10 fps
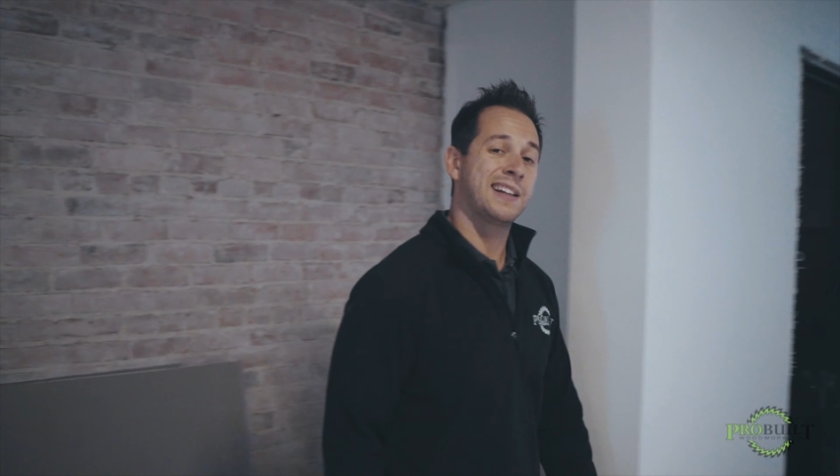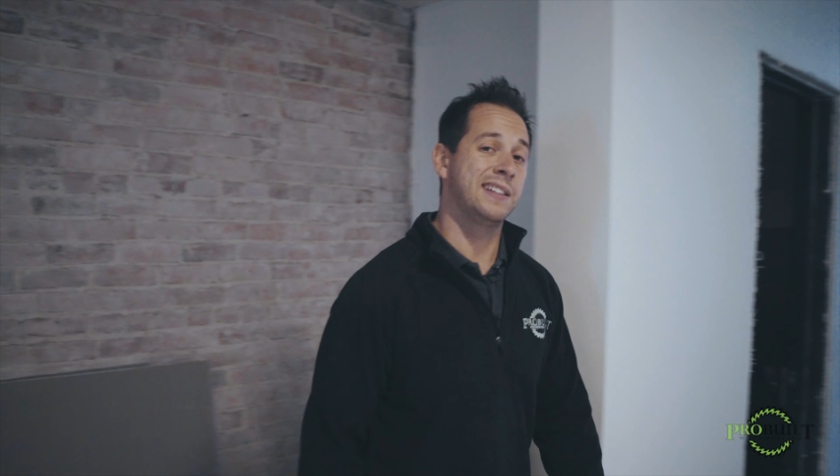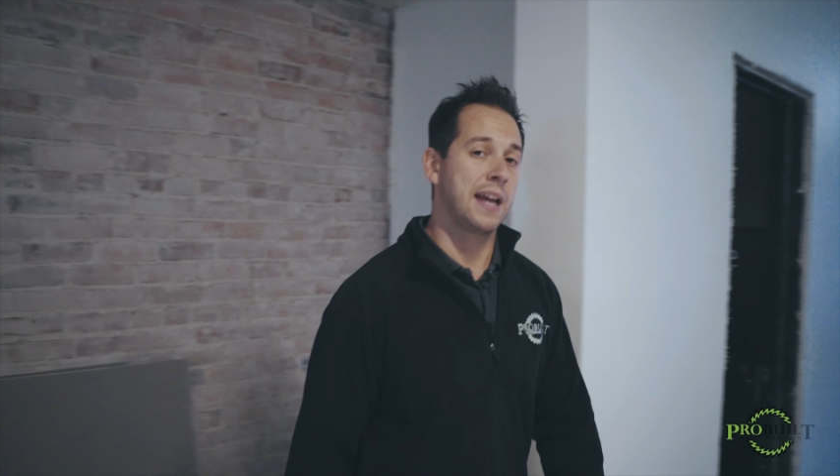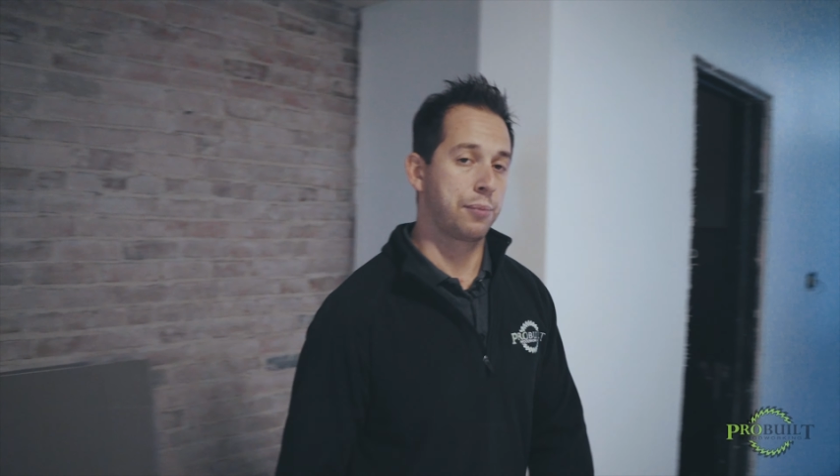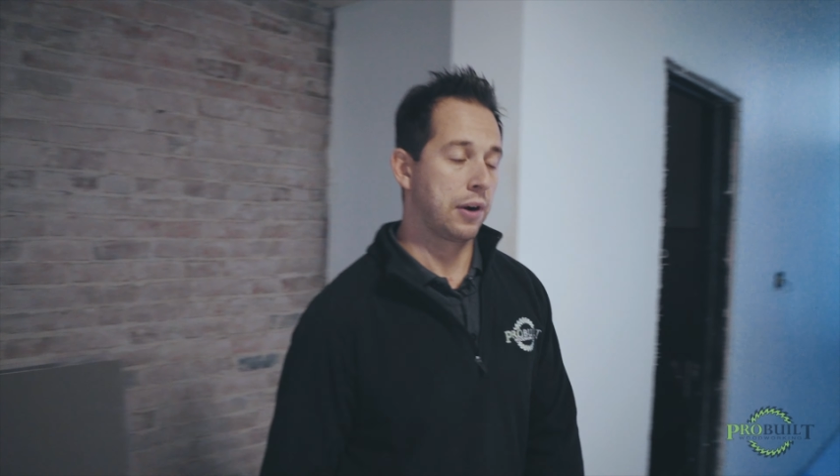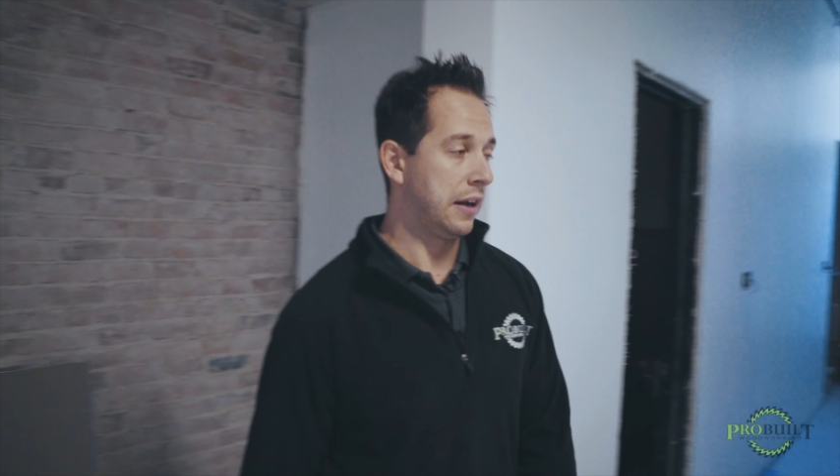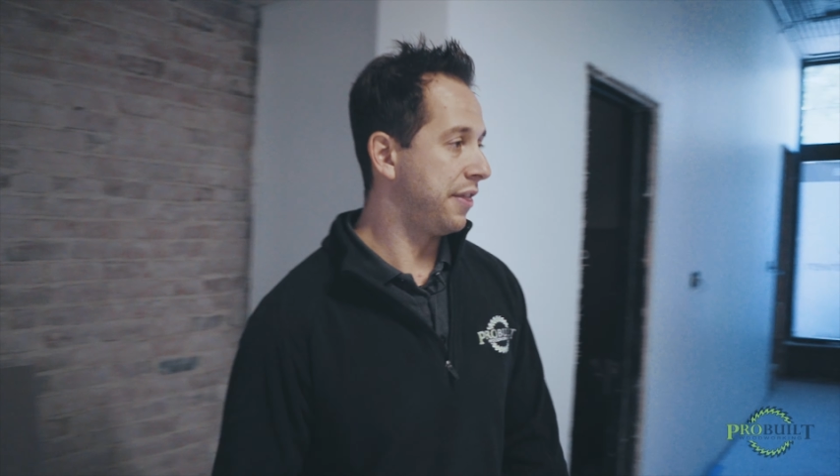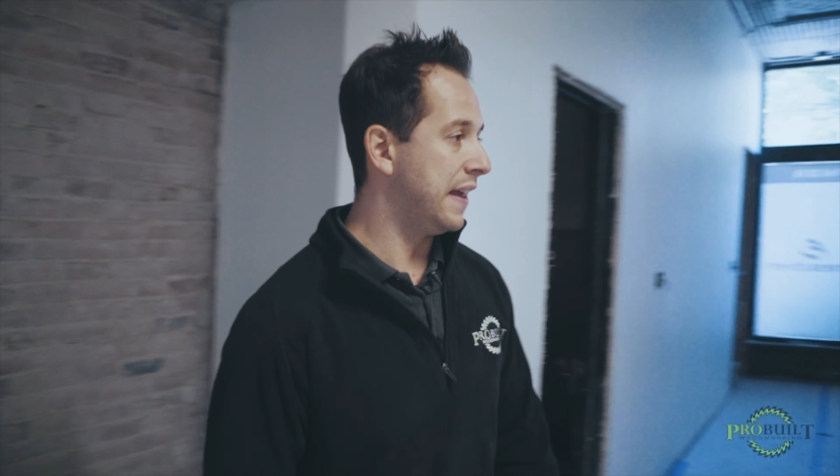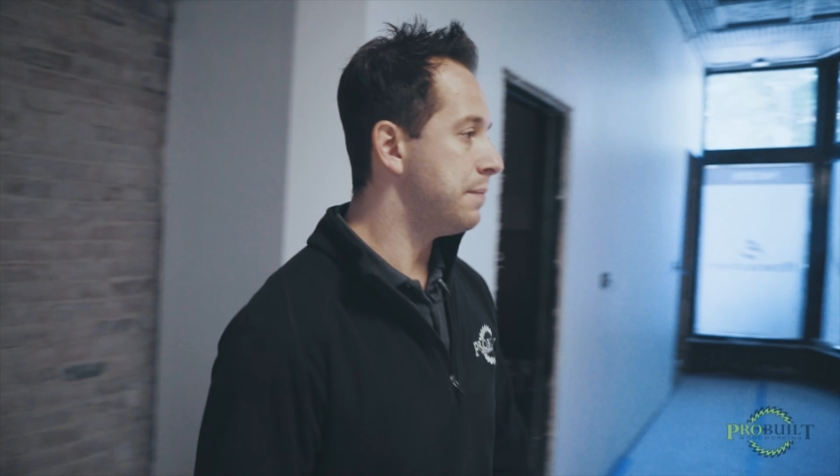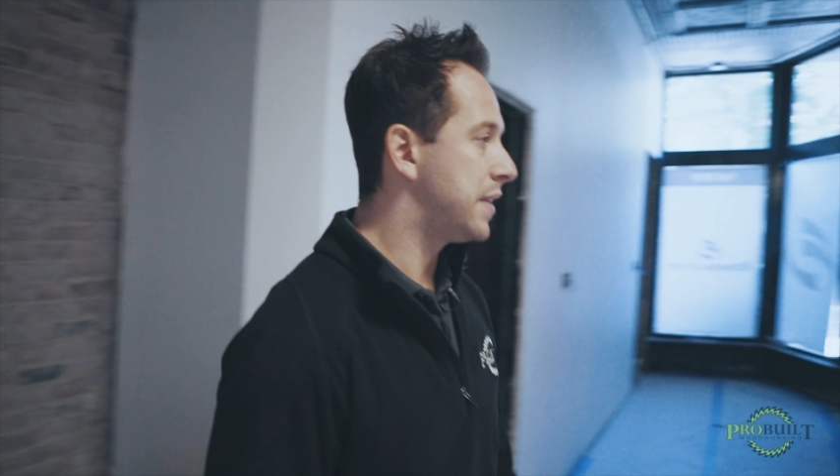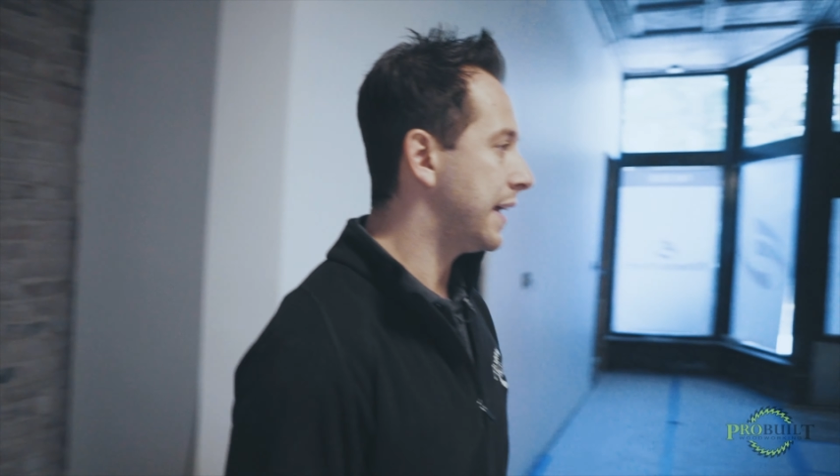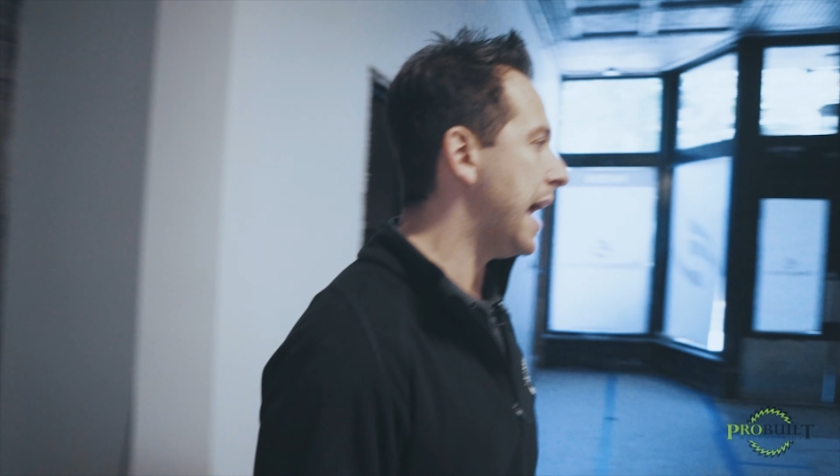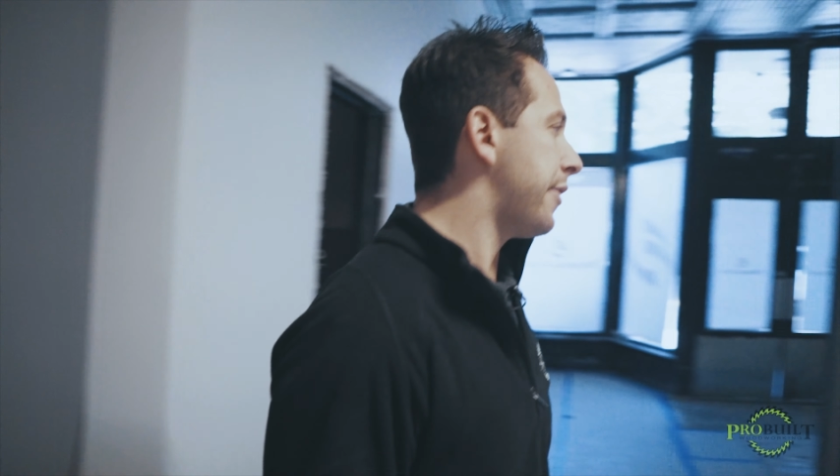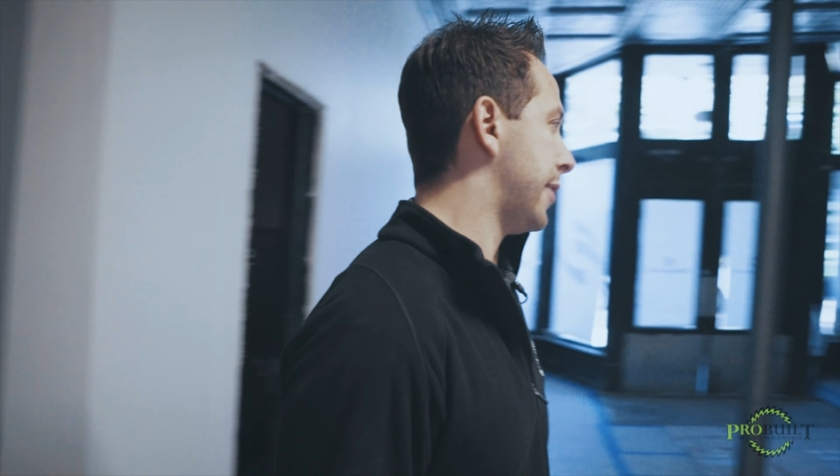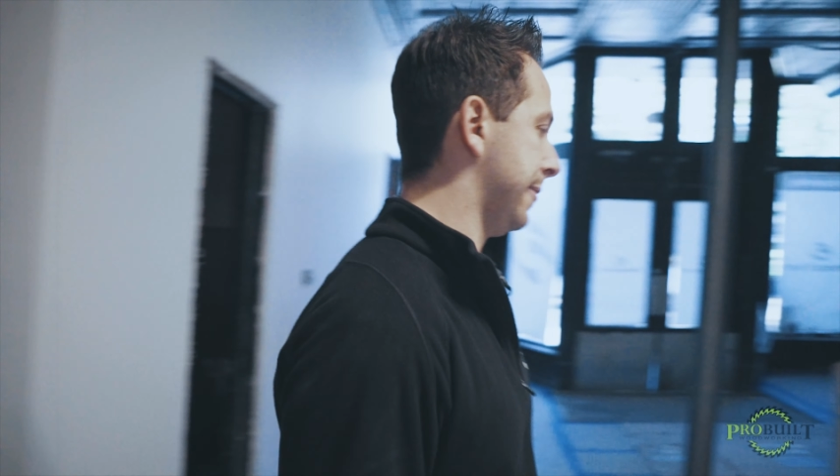contemporary theme
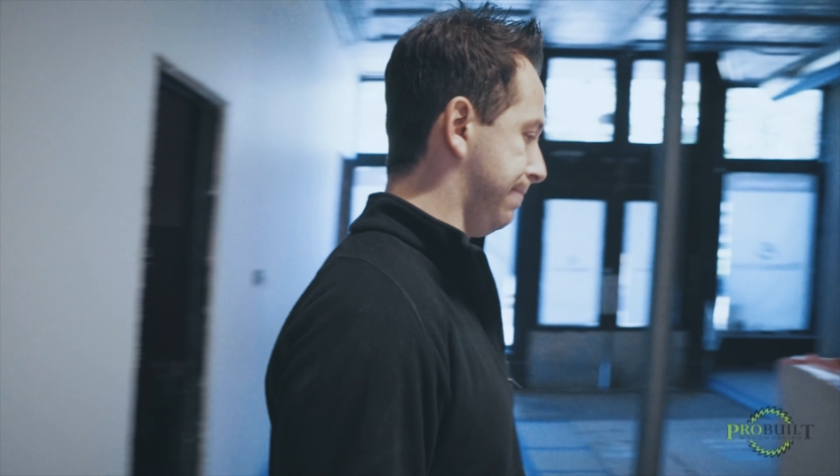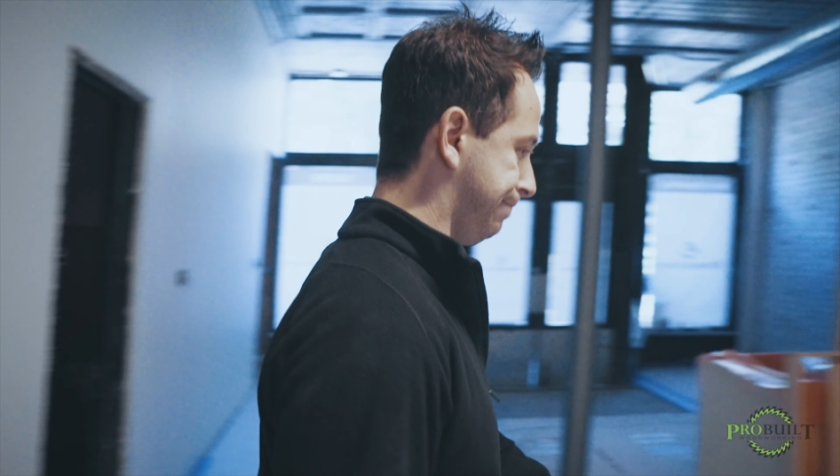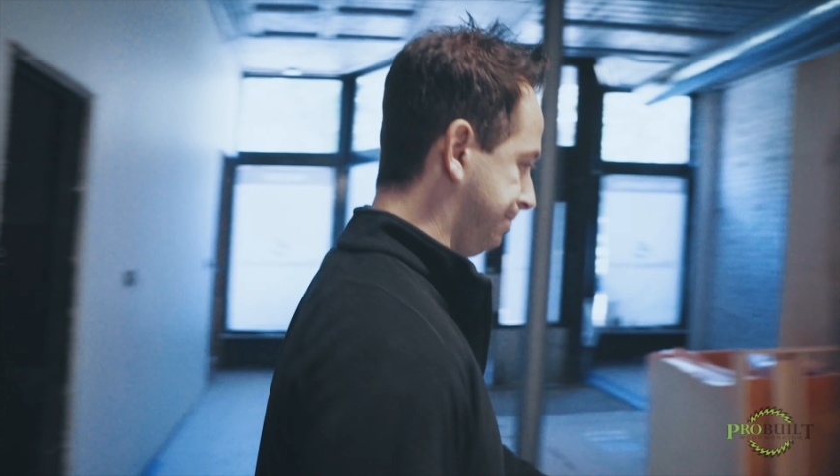together.